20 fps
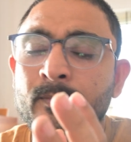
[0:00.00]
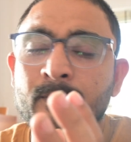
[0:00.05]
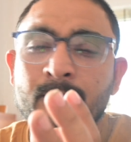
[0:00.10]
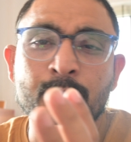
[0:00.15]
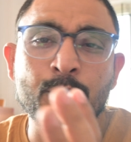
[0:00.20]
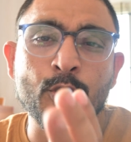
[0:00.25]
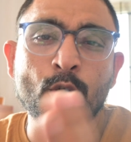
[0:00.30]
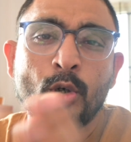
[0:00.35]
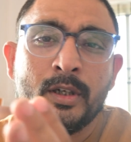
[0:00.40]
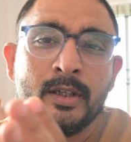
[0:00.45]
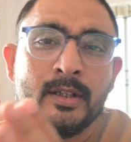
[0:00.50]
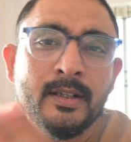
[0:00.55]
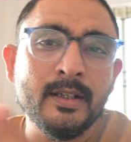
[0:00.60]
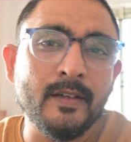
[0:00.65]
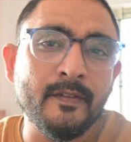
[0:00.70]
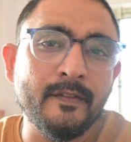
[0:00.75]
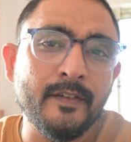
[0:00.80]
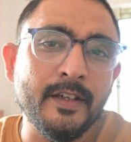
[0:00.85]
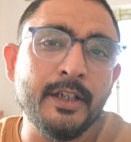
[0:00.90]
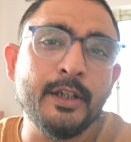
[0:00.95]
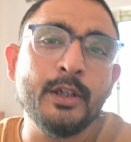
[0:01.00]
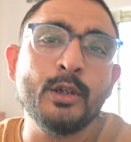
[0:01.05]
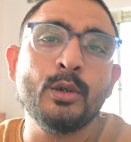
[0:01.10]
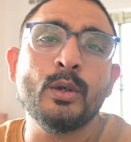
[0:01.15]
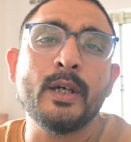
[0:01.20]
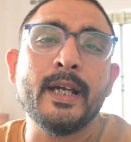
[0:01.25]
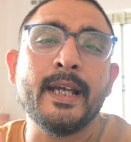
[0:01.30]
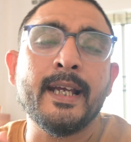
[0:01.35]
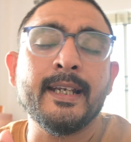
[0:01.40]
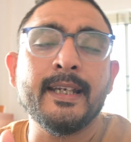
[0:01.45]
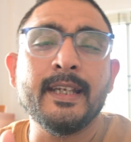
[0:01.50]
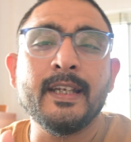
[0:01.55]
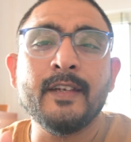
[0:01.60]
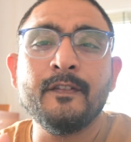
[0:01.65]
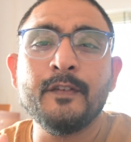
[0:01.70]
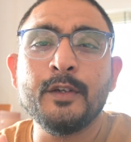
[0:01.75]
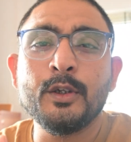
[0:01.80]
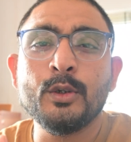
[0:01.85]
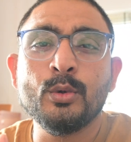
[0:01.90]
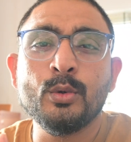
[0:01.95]
shorten the video and
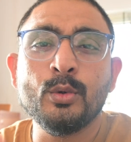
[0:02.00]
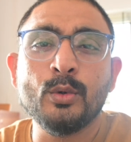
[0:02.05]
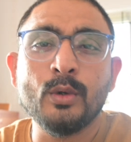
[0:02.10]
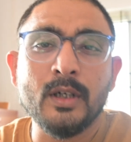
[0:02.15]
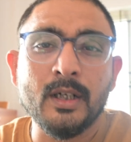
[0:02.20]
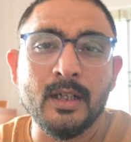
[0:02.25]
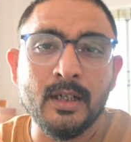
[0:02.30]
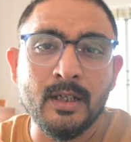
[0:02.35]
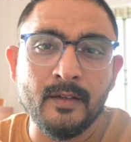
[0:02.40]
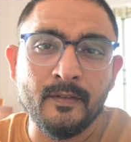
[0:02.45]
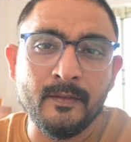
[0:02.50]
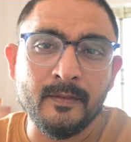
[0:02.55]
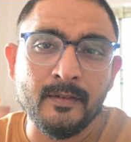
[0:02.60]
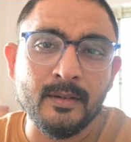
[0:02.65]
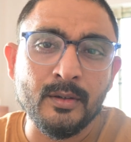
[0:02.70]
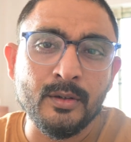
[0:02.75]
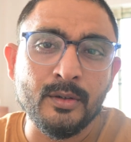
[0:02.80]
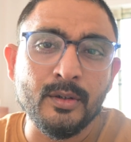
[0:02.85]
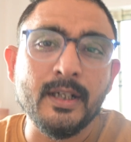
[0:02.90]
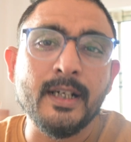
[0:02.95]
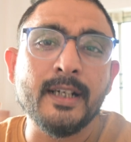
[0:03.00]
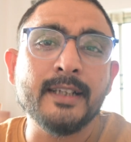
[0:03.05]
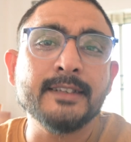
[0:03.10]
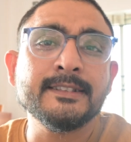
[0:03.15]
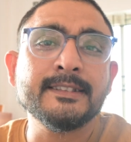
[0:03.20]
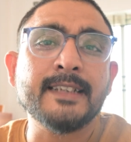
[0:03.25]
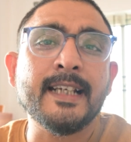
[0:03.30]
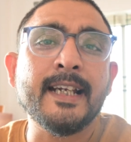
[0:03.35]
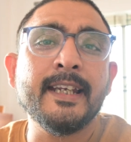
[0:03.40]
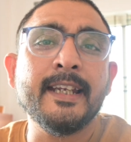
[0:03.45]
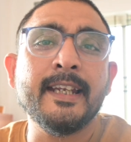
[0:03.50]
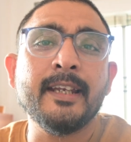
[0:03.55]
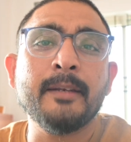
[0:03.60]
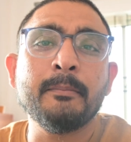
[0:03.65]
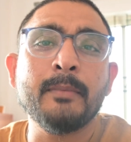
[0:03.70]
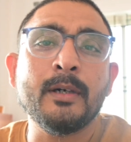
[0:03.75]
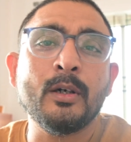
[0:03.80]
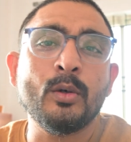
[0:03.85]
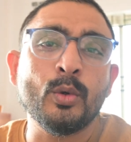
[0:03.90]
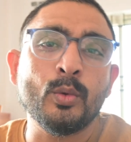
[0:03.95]
give you a good understanding
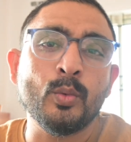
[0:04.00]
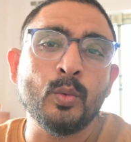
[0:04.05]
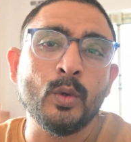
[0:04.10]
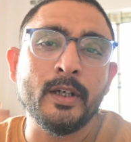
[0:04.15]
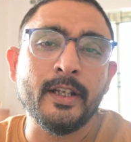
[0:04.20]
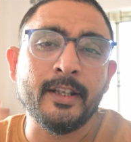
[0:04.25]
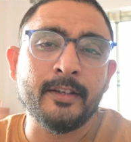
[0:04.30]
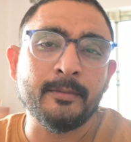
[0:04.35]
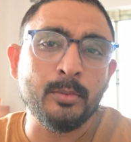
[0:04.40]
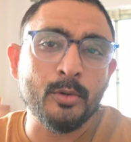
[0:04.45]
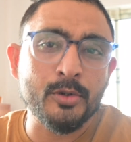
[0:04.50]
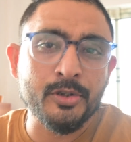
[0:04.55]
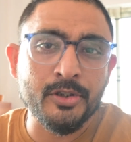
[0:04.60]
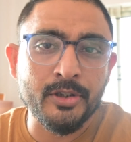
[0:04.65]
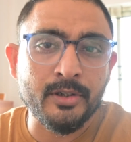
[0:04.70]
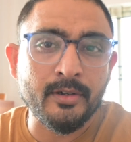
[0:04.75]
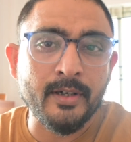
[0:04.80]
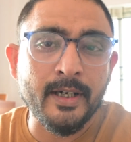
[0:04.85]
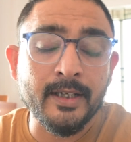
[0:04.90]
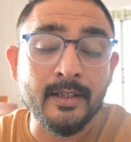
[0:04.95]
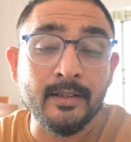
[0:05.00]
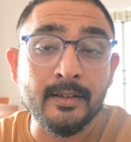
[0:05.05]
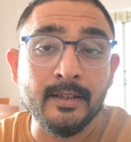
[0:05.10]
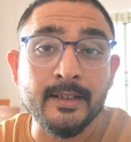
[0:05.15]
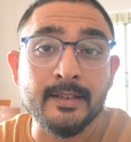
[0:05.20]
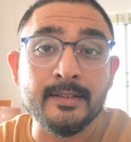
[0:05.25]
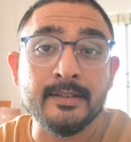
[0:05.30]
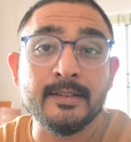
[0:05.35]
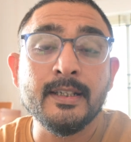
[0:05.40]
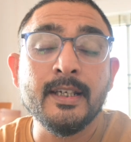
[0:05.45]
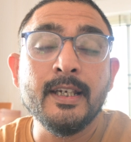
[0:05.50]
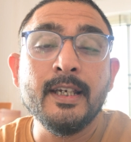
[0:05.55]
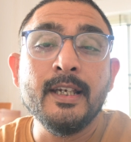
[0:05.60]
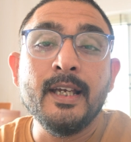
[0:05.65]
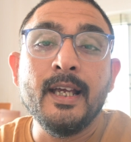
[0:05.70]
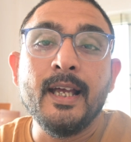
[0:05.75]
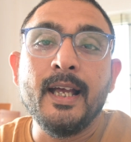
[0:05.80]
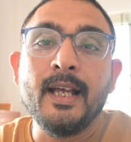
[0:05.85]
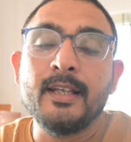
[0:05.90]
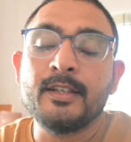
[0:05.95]
about what exposure triangle is.
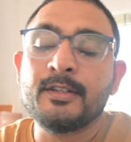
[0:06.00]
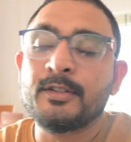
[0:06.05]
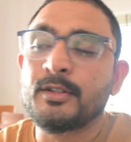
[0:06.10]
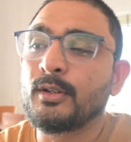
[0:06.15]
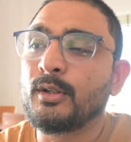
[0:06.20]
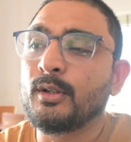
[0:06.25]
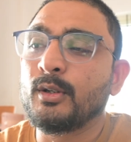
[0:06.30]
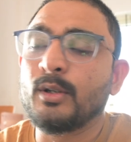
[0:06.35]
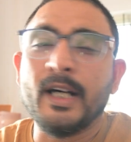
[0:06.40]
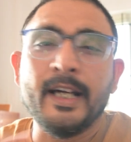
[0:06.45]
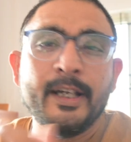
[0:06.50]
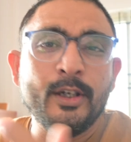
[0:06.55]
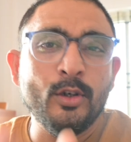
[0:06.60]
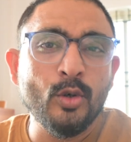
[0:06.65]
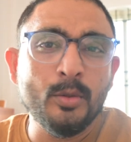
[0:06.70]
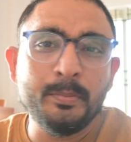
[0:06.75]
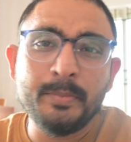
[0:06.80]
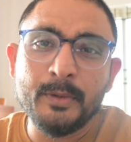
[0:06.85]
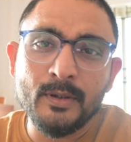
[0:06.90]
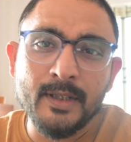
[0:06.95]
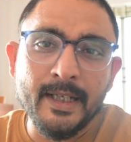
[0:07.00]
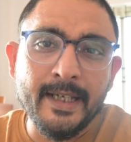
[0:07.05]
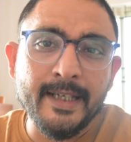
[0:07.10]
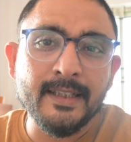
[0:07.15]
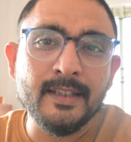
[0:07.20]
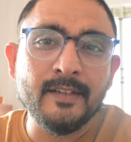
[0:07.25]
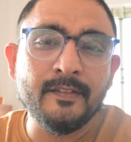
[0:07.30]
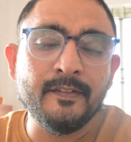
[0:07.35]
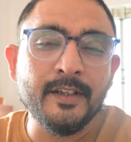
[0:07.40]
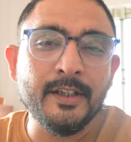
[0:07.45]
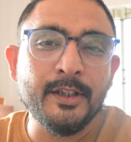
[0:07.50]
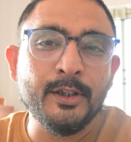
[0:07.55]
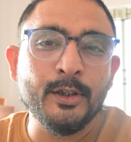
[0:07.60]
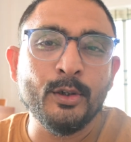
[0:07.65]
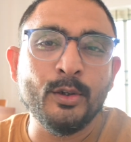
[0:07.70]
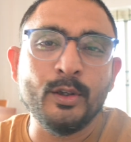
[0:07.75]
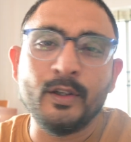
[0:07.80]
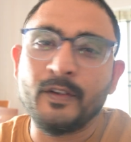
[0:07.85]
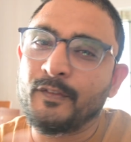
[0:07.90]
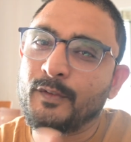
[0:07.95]
So I hope you liked the
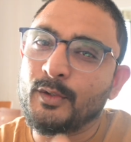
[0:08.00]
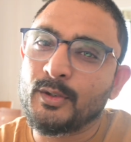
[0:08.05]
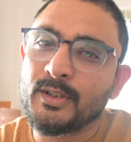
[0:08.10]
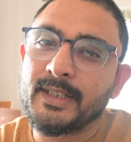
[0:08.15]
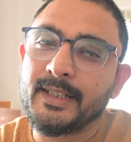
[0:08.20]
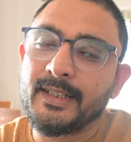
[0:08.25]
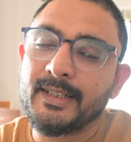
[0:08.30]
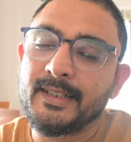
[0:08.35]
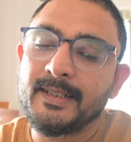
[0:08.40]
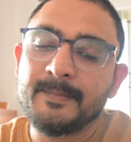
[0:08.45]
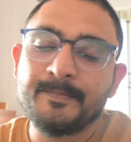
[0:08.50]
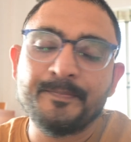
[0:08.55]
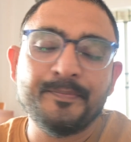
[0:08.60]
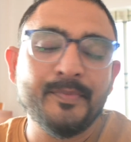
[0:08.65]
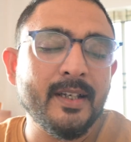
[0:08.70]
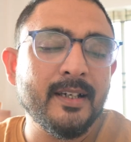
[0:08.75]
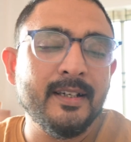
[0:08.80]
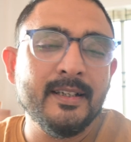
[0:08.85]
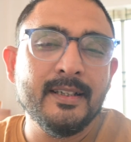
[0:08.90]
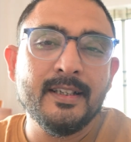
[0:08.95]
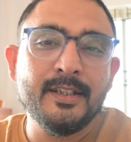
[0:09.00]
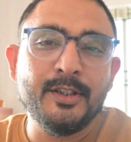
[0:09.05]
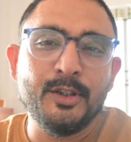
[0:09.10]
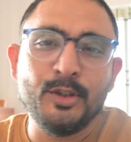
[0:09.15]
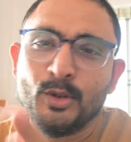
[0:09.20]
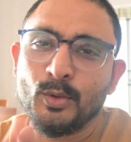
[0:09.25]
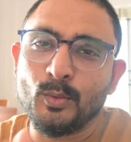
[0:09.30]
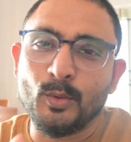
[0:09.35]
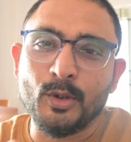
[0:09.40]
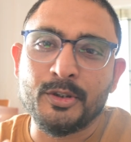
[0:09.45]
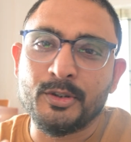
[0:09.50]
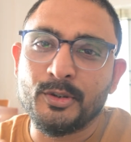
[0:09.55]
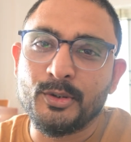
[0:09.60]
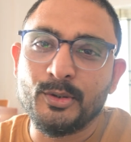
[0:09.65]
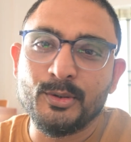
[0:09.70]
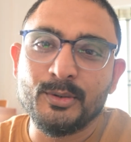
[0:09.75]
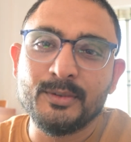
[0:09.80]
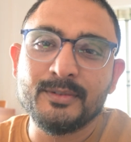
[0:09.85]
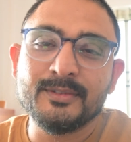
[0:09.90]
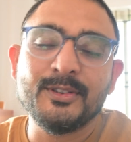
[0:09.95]
video. If you did, you know what to
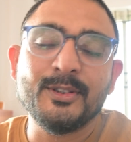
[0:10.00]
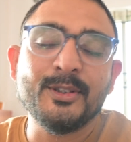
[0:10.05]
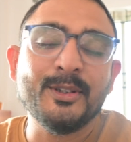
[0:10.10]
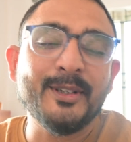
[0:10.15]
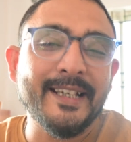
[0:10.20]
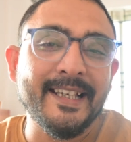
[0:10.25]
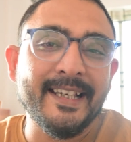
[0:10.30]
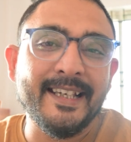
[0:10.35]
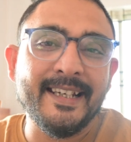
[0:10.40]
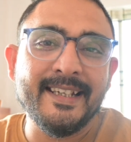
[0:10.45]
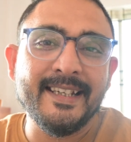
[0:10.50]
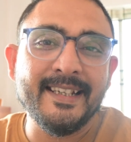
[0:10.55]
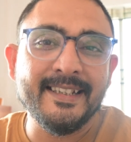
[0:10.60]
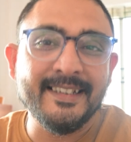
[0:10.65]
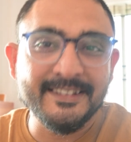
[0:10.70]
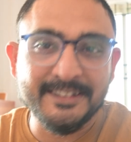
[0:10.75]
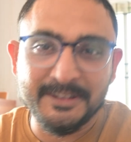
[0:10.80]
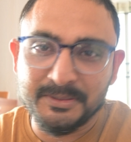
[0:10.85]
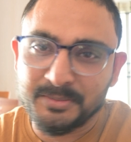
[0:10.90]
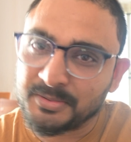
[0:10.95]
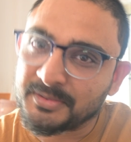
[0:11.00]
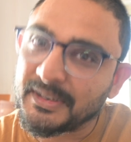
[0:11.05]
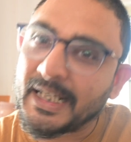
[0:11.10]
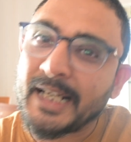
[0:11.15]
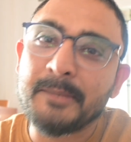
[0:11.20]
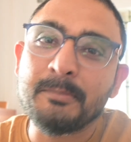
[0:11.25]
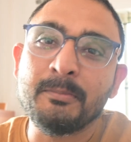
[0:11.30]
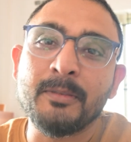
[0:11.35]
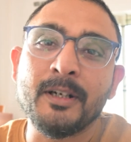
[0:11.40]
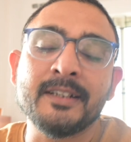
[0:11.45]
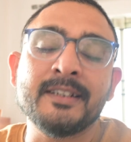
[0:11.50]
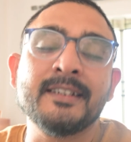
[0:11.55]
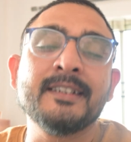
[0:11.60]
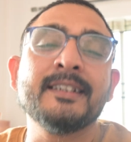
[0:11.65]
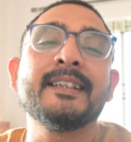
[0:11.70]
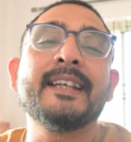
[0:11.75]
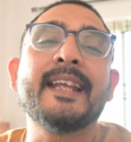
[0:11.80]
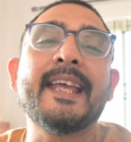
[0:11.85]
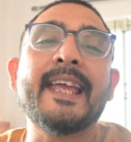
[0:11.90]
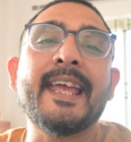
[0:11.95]
do. Go ahead, hit the subscribe
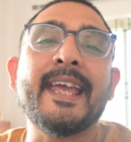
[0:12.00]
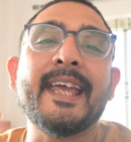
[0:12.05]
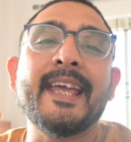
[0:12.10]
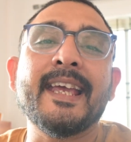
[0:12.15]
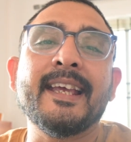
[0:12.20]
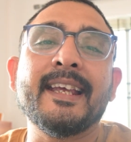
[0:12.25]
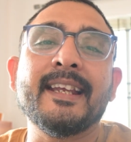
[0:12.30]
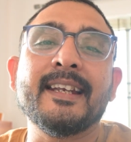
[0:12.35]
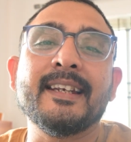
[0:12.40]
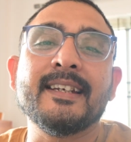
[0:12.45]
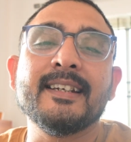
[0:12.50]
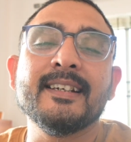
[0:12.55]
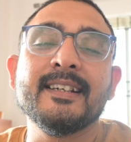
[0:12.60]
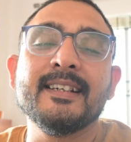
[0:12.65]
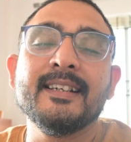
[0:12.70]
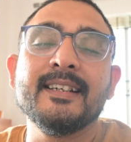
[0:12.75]
button and